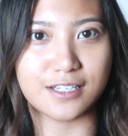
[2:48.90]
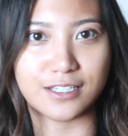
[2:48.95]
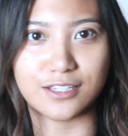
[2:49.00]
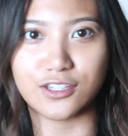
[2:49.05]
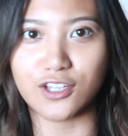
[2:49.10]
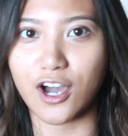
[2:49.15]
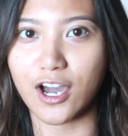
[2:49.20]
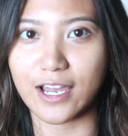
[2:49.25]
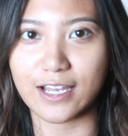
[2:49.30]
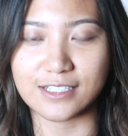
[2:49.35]

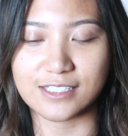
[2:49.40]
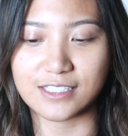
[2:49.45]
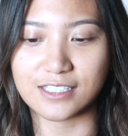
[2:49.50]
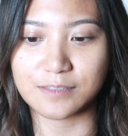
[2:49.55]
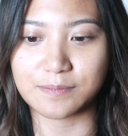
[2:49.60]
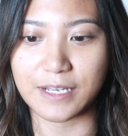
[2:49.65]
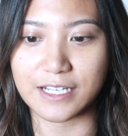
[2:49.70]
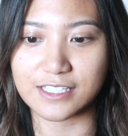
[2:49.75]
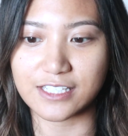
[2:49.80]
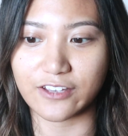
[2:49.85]
not as
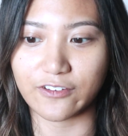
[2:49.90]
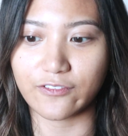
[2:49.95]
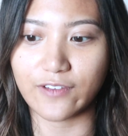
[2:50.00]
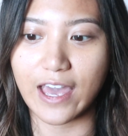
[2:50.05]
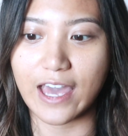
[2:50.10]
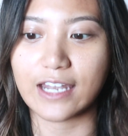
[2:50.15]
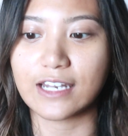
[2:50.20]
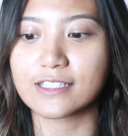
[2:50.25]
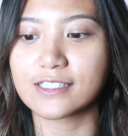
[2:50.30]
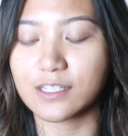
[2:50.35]
expensive,
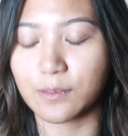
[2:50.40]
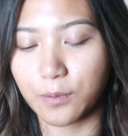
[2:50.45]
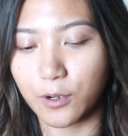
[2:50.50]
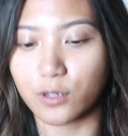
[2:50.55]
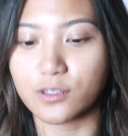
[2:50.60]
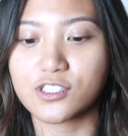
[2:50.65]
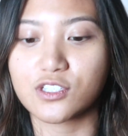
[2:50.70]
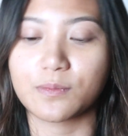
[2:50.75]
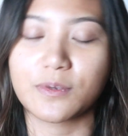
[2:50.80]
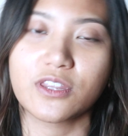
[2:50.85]
and it's
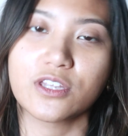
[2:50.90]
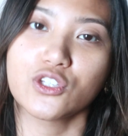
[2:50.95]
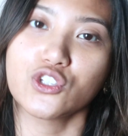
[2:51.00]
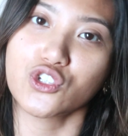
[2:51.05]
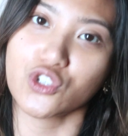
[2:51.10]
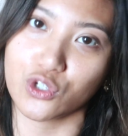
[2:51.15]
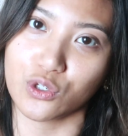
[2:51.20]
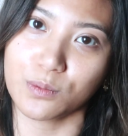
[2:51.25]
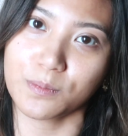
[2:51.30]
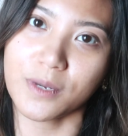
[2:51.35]
supposed to be the
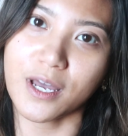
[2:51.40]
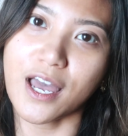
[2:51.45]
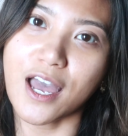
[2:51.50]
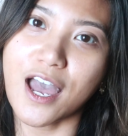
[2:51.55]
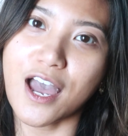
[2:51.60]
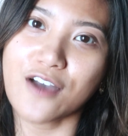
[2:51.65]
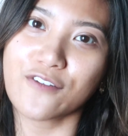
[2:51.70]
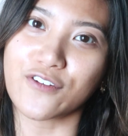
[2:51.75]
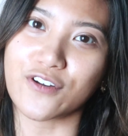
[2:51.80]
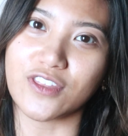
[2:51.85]
dupe
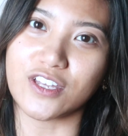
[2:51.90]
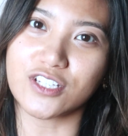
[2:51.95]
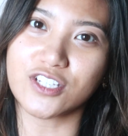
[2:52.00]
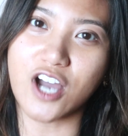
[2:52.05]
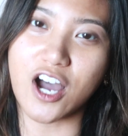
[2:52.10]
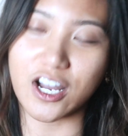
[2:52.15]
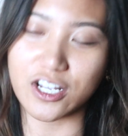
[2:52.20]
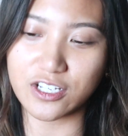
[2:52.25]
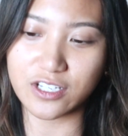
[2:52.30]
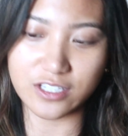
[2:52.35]
for the
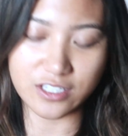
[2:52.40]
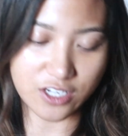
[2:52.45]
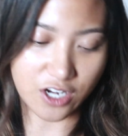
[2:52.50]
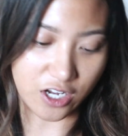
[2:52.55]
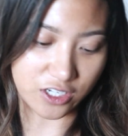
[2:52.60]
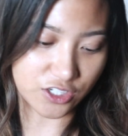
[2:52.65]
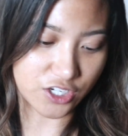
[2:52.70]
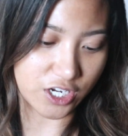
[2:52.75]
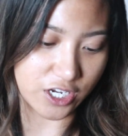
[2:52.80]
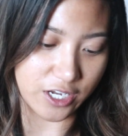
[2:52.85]

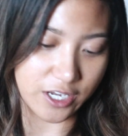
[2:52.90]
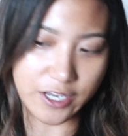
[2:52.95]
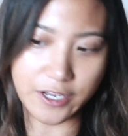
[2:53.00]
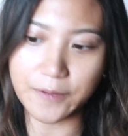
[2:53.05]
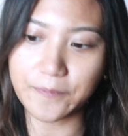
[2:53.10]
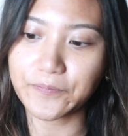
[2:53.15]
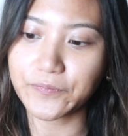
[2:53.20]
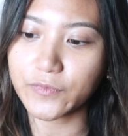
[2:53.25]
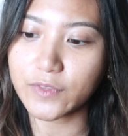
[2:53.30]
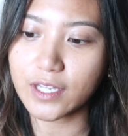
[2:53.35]

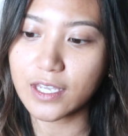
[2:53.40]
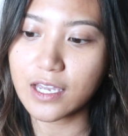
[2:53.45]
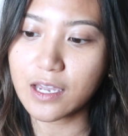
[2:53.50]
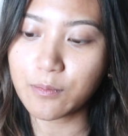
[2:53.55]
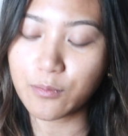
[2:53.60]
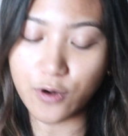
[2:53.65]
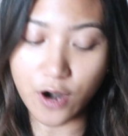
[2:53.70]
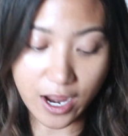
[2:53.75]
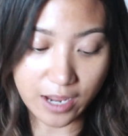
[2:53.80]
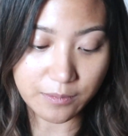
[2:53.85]
Tatcha
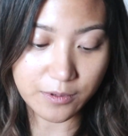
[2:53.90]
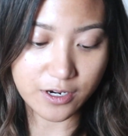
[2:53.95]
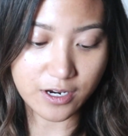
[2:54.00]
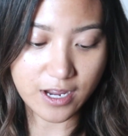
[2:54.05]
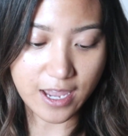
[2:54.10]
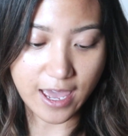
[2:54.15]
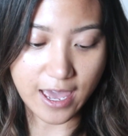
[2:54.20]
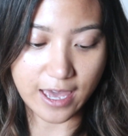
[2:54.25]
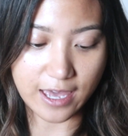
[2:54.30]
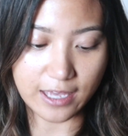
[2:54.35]

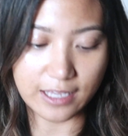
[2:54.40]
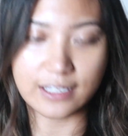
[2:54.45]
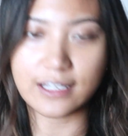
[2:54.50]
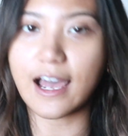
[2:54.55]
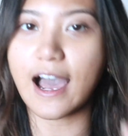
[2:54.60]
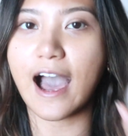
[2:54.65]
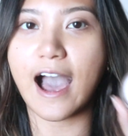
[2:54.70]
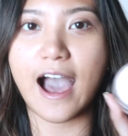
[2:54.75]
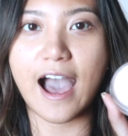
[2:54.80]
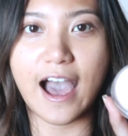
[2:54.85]
primer, and
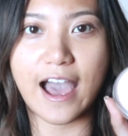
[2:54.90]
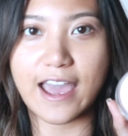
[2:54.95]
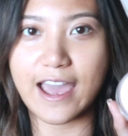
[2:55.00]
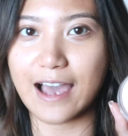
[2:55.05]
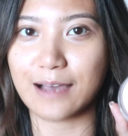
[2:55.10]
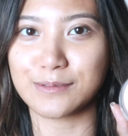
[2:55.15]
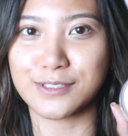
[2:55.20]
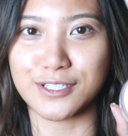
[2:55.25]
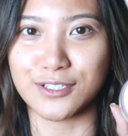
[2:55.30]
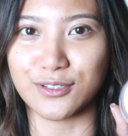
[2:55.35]
I
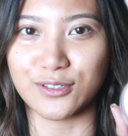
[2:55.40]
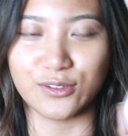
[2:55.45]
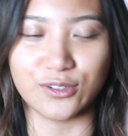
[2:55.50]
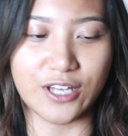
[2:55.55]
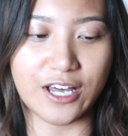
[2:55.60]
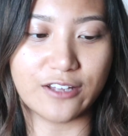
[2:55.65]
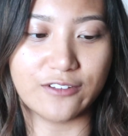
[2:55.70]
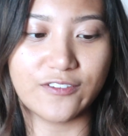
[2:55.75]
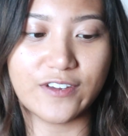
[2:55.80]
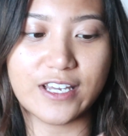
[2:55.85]
absolutely
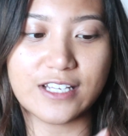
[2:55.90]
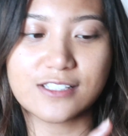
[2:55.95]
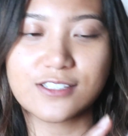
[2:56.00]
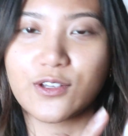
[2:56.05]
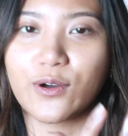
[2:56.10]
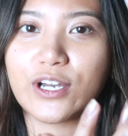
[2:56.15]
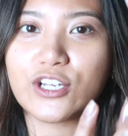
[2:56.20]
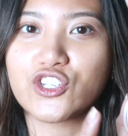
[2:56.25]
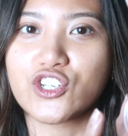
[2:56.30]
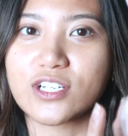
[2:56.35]
love it.
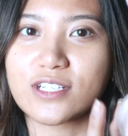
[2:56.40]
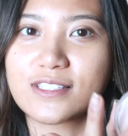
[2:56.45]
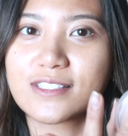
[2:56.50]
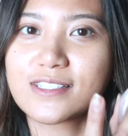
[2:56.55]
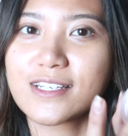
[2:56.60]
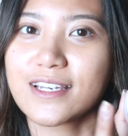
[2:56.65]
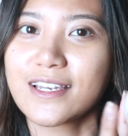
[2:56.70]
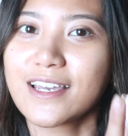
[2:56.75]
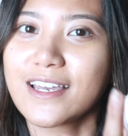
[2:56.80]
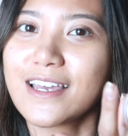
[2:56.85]
So I
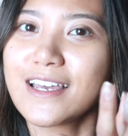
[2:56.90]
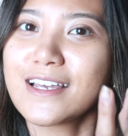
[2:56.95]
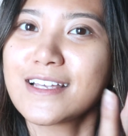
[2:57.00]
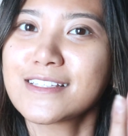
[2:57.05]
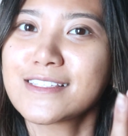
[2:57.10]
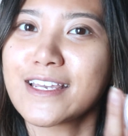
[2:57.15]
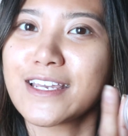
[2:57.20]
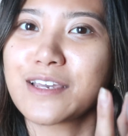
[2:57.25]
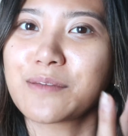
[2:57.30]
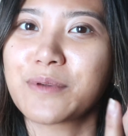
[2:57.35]
just
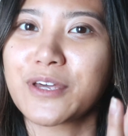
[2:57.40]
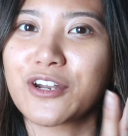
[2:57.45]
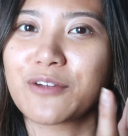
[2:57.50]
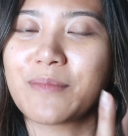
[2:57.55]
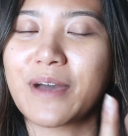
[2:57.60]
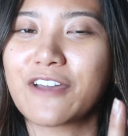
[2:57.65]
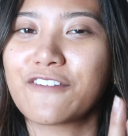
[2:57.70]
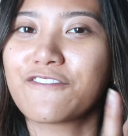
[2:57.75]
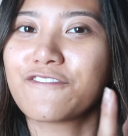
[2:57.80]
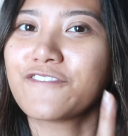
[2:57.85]
take a bit of
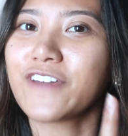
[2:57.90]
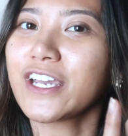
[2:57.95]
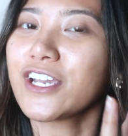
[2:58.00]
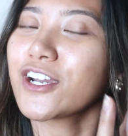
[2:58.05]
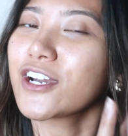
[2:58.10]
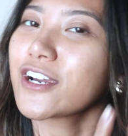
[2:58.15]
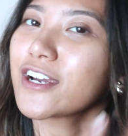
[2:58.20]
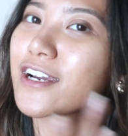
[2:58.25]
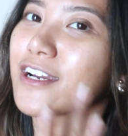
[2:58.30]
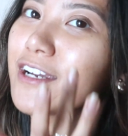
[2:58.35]
my
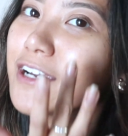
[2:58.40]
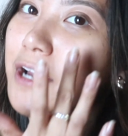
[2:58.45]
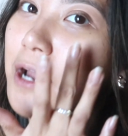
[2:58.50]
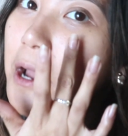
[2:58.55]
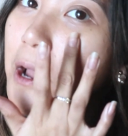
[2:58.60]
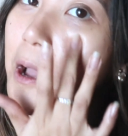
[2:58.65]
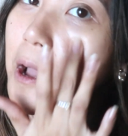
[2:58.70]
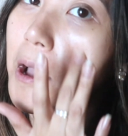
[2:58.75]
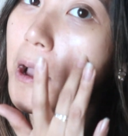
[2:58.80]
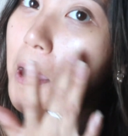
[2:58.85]
finger,
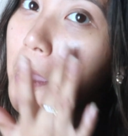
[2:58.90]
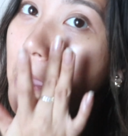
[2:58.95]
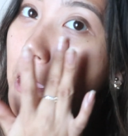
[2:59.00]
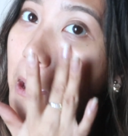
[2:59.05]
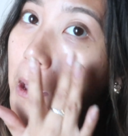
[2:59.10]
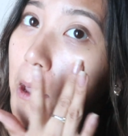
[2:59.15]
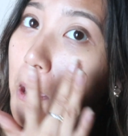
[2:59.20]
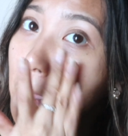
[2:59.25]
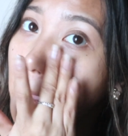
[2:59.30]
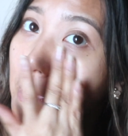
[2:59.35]

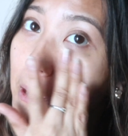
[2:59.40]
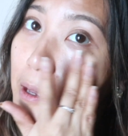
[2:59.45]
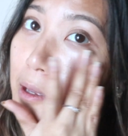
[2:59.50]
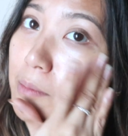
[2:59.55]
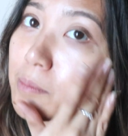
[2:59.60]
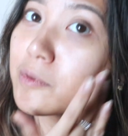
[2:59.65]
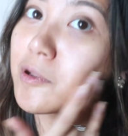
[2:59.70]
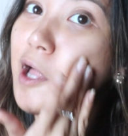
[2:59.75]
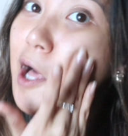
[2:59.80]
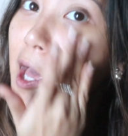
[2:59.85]

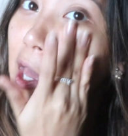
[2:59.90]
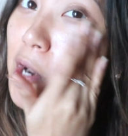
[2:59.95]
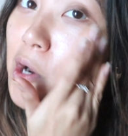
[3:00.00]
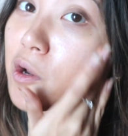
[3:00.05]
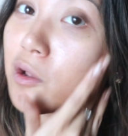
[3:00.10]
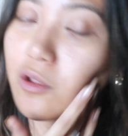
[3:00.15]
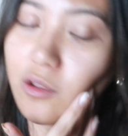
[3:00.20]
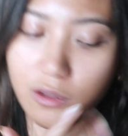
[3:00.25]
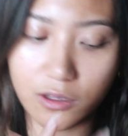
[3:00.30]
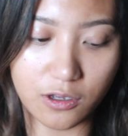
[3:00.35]
apply it
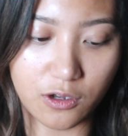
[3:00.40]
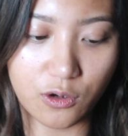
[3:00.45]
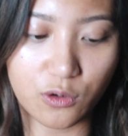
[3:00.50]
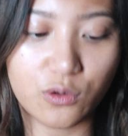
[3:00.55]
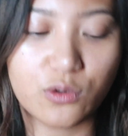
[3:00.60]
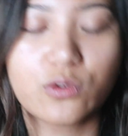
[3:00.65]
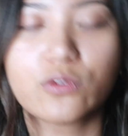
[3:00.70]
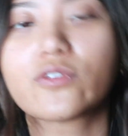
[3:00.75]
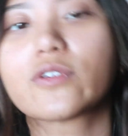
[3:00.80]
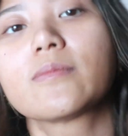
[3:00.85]
all
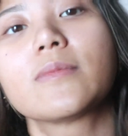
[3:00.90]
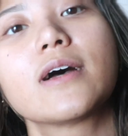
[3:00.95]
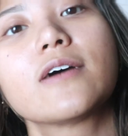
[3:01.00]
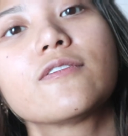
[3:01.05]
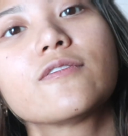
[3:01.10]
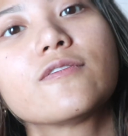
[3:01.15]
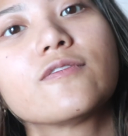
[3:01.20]
over my